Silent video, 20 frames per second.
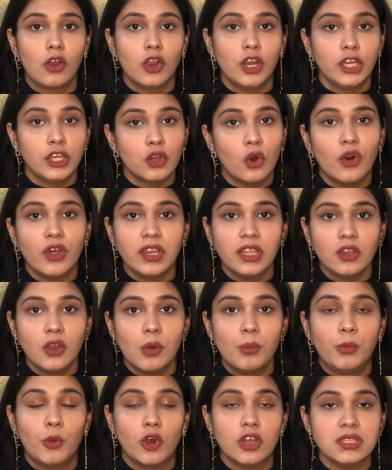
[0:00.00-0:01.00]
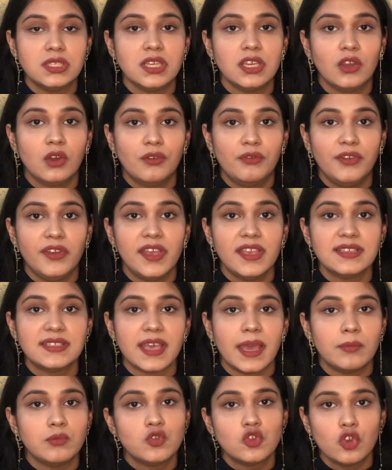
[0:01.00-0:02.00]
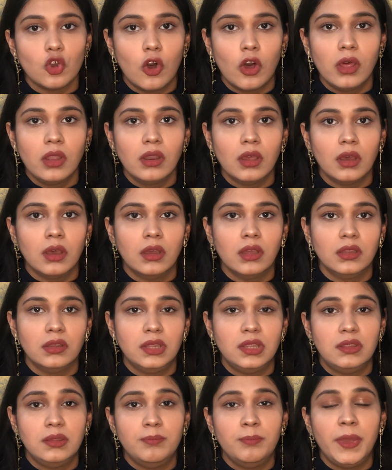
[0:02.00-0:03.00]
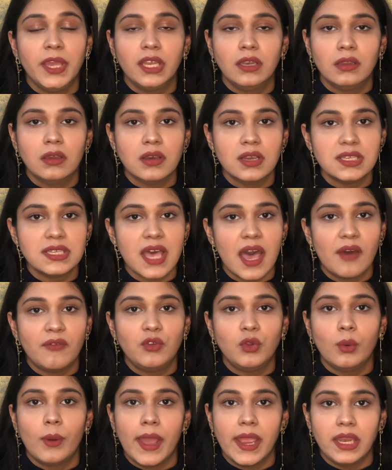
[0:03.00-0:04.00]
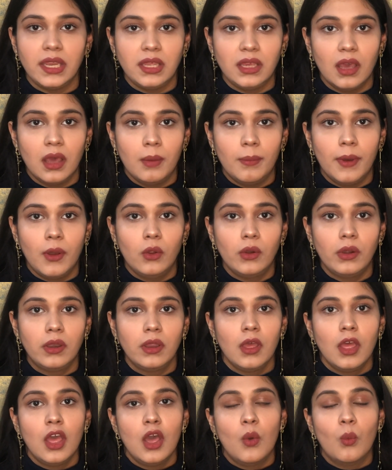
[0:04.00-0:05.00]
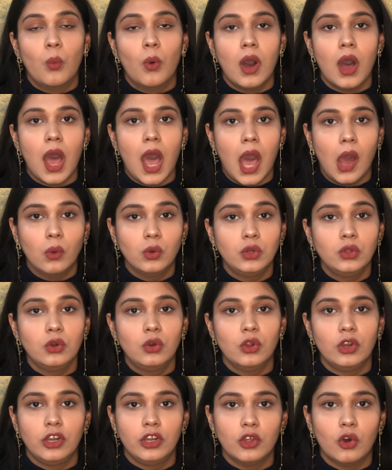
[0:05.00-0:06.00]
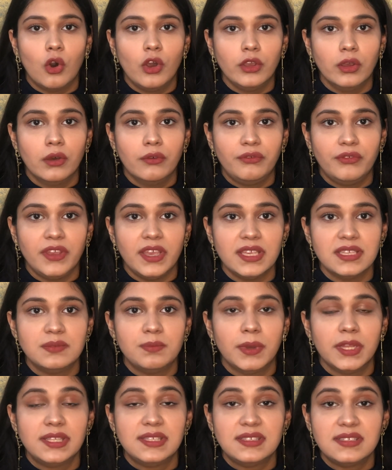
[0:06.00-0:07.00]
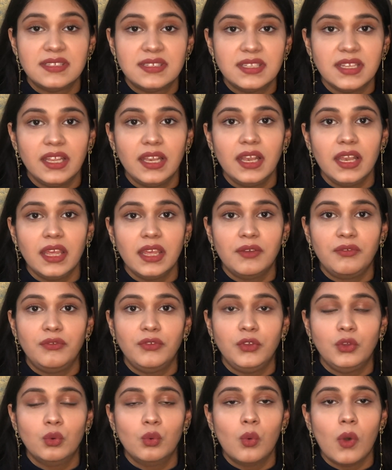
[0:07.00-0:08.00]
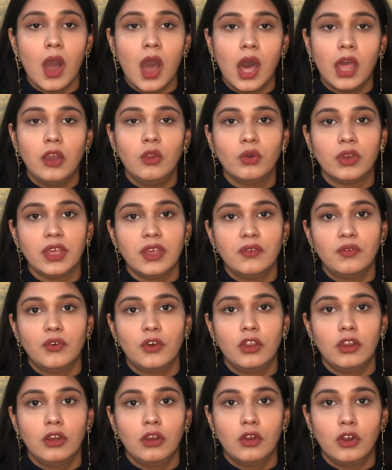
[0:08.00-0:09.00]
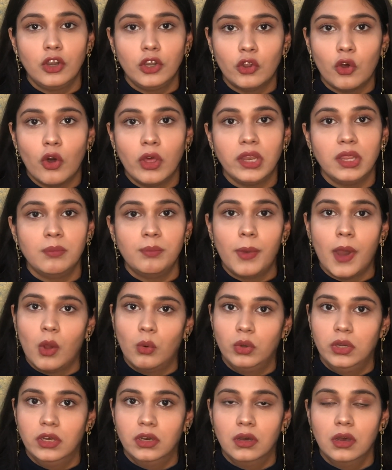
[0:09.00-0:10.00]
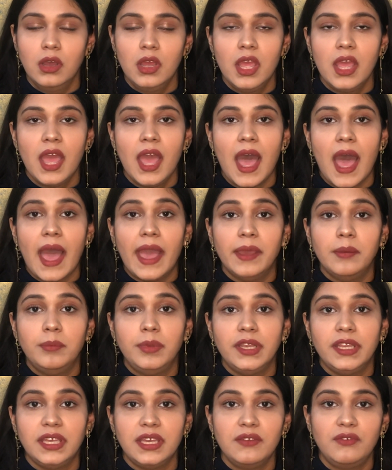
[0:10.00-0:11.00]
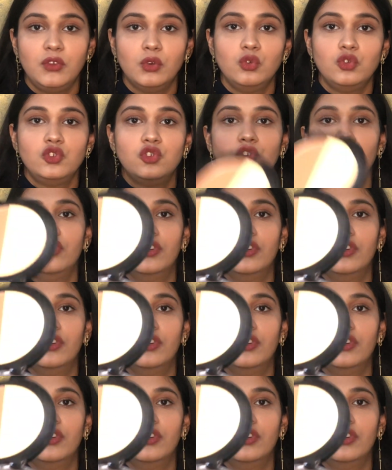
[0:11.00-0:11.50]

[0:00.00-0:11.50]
contouring or bronzing your face, I'm sure beginners have no idea about how to contour your face, but still, if you are looking for a contouring powder, I believe you should